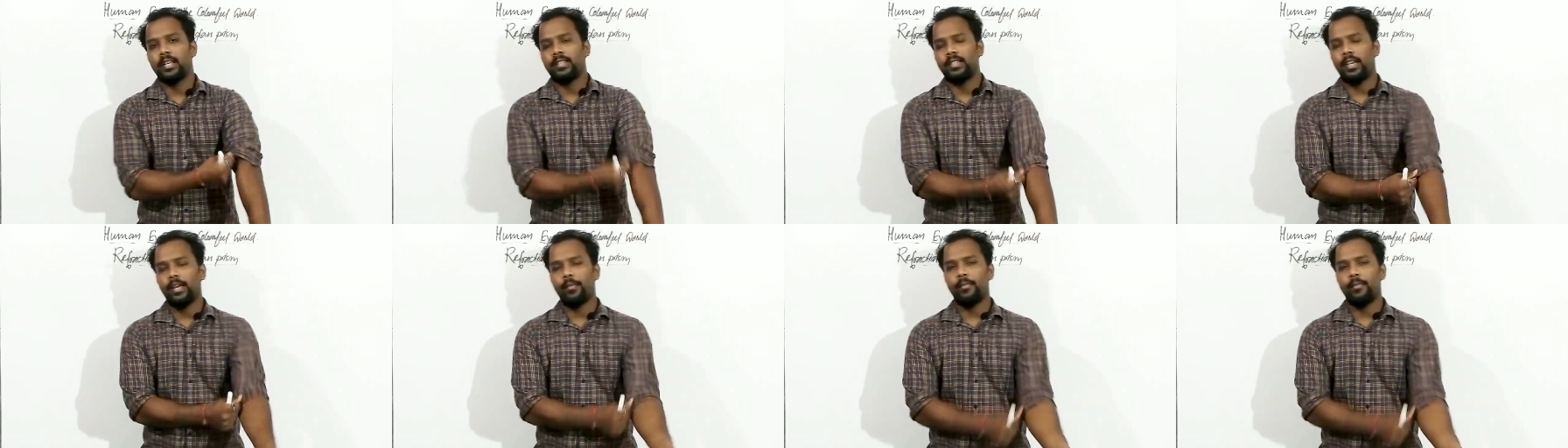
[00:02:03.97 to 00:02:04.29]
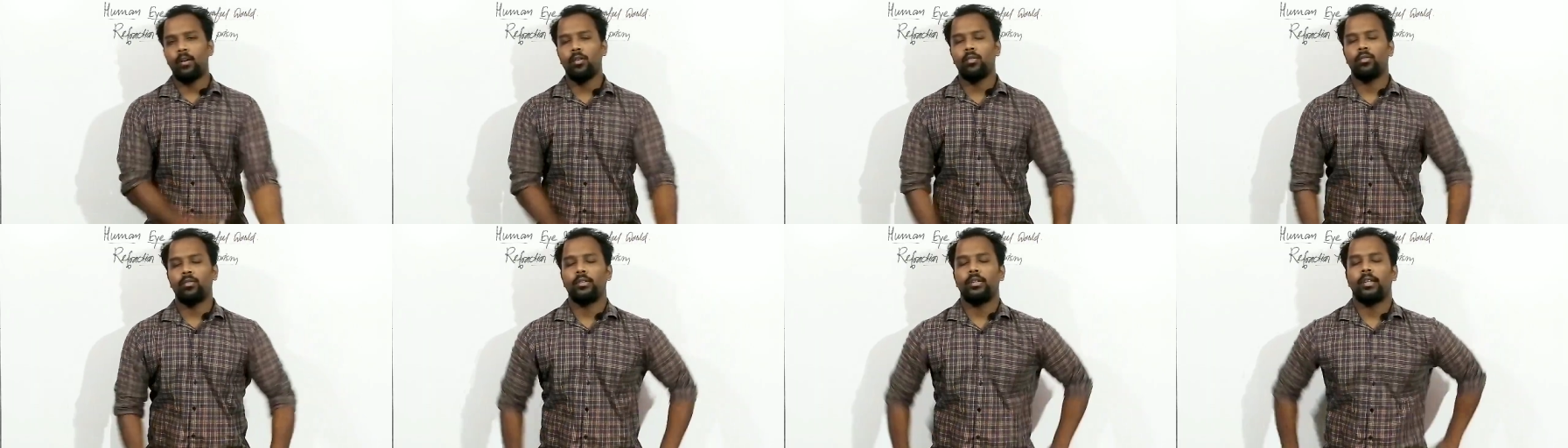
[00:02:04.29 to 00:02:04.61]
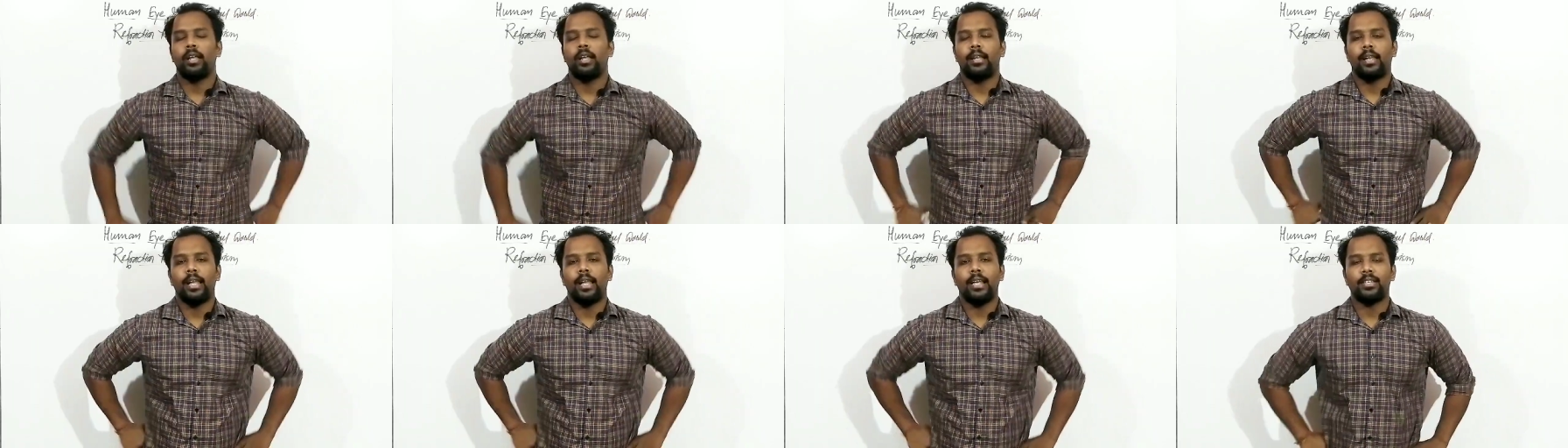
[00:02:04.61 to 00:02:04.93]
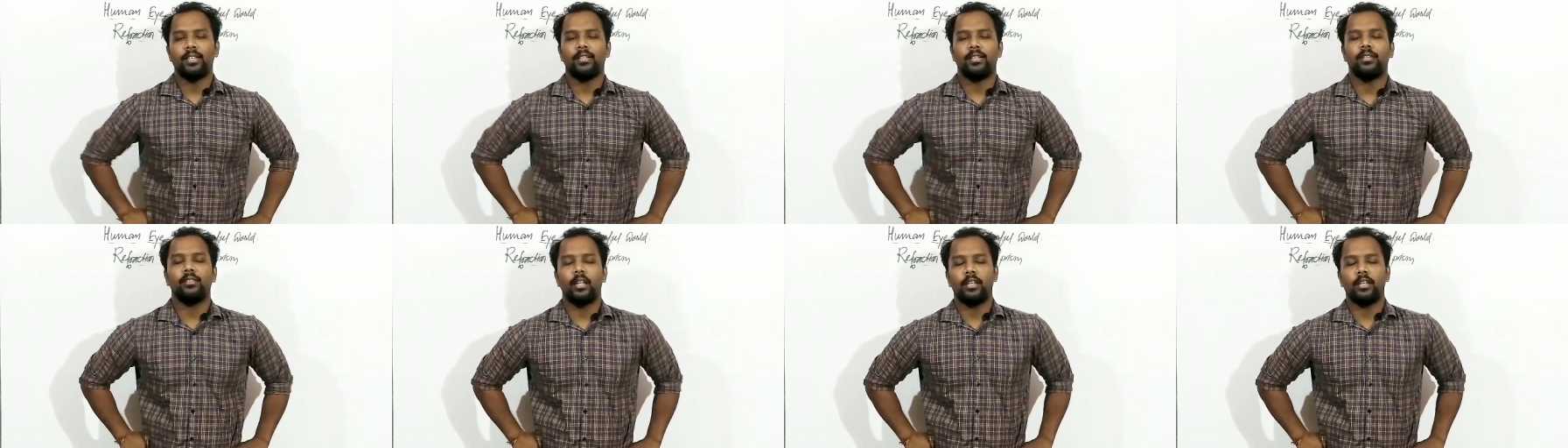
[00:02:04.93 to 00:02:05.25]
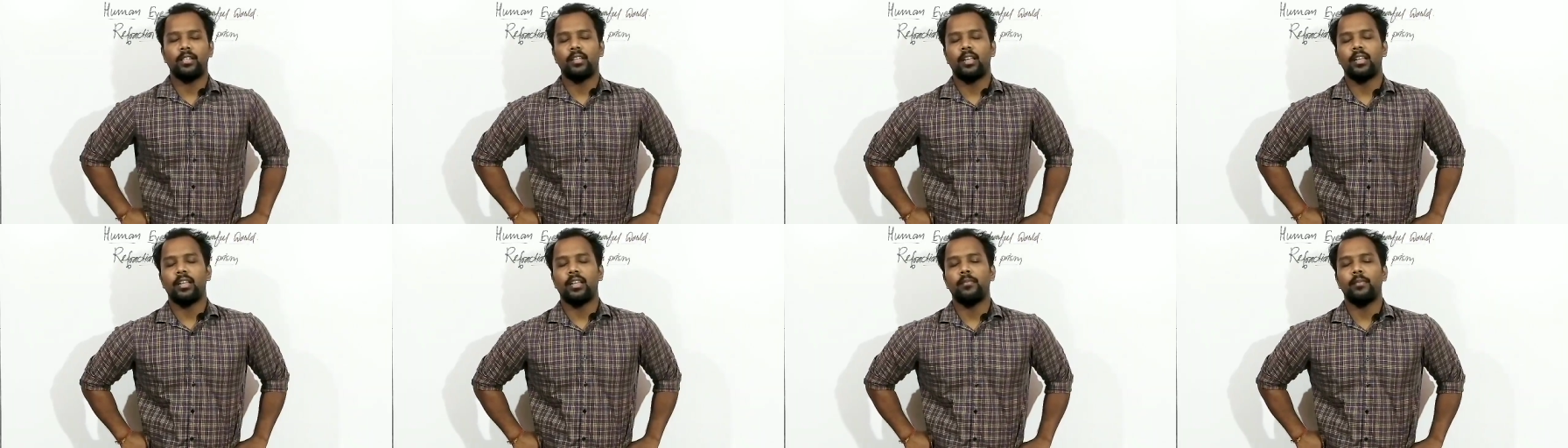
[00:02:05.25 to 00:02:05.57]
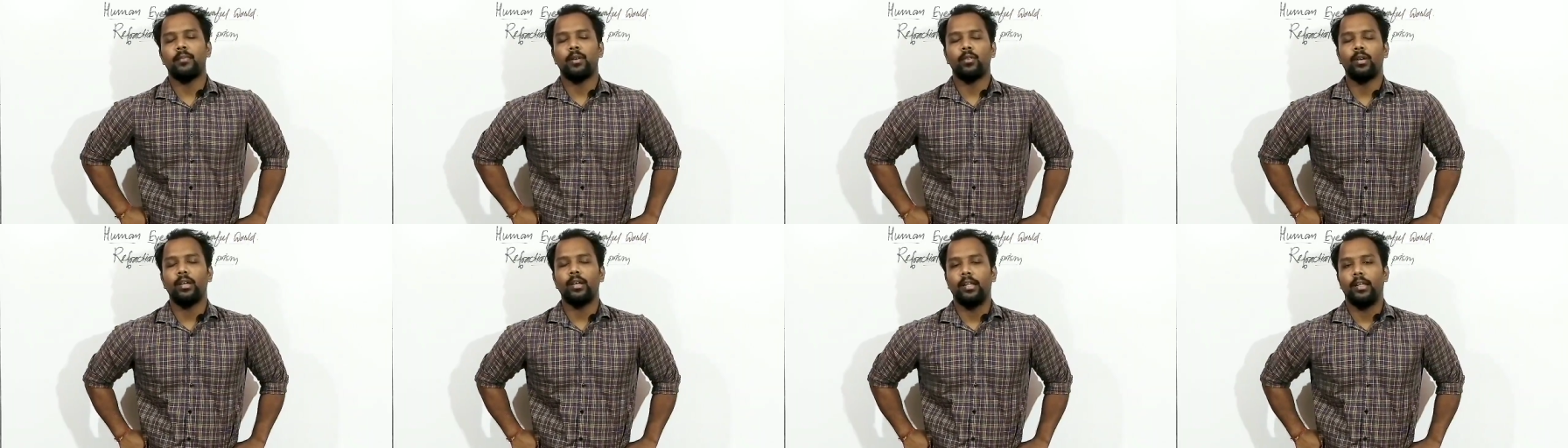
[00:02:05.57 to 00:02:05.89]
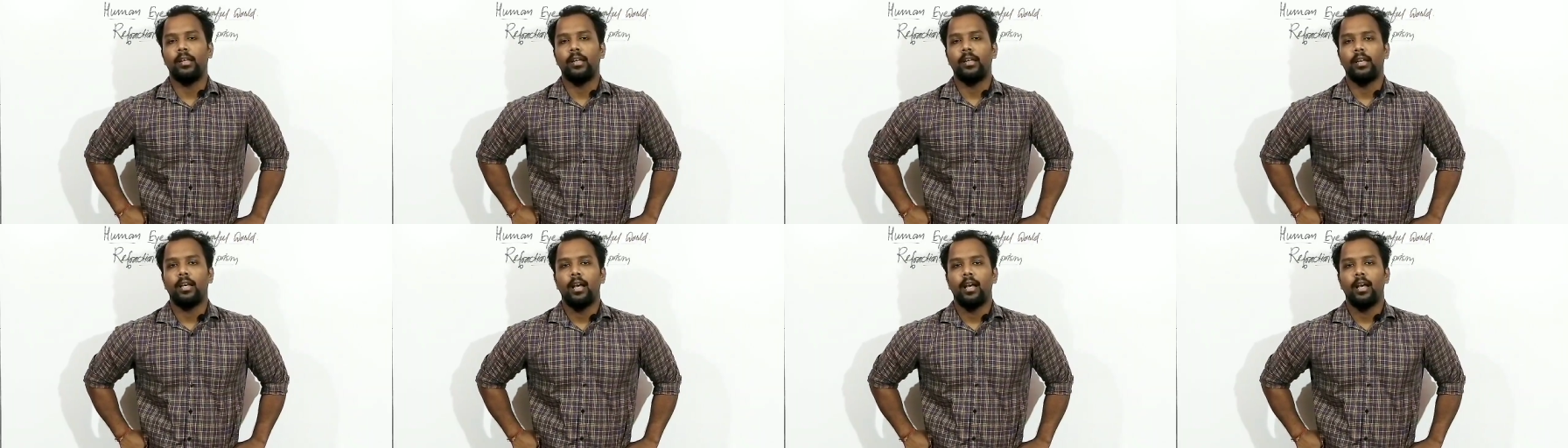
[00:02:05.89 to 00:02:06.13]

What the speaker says: about that lesson, that is nothing but what?